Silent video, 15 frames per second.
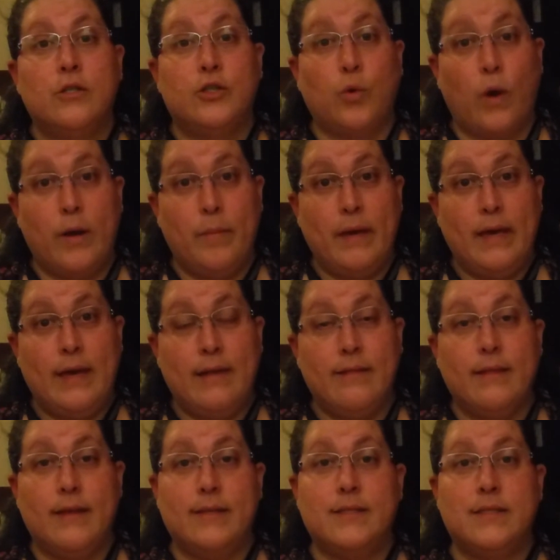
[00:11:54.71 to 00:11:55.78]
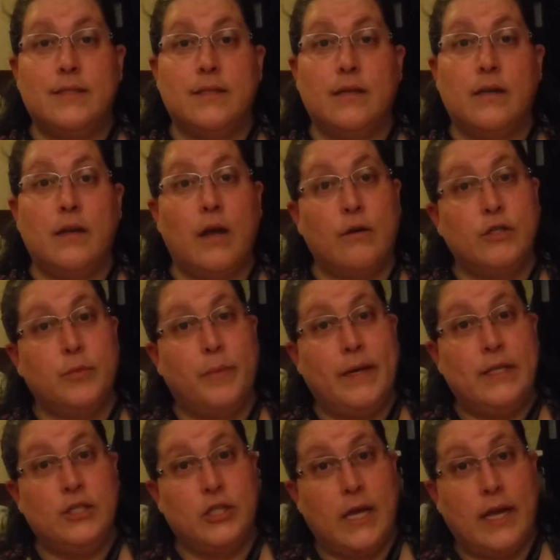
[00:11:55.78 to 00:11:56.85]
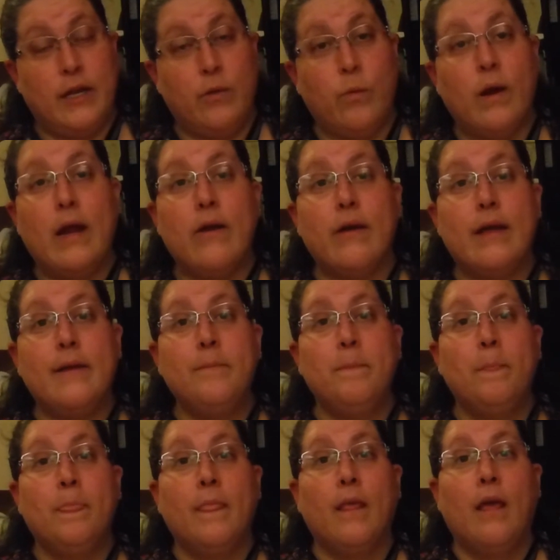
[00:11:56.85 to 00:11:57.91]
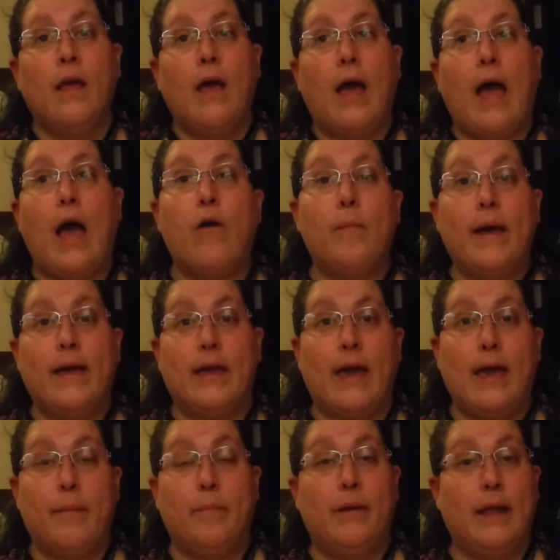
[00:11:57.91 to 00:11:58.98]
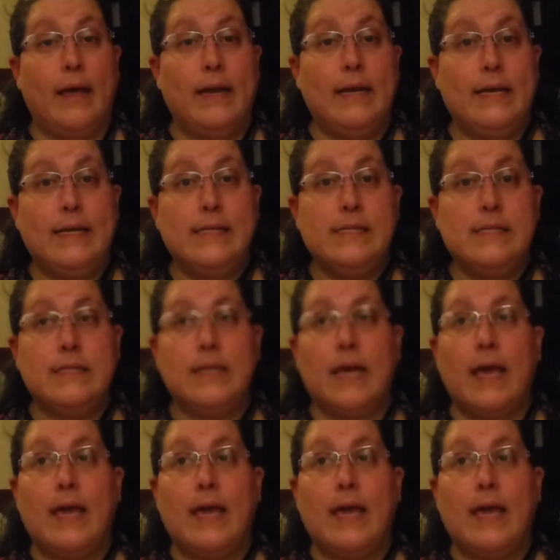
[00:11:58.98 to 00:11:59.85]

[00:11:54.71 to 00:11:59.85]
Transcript: join me in this No Spend January, I'll make a playlist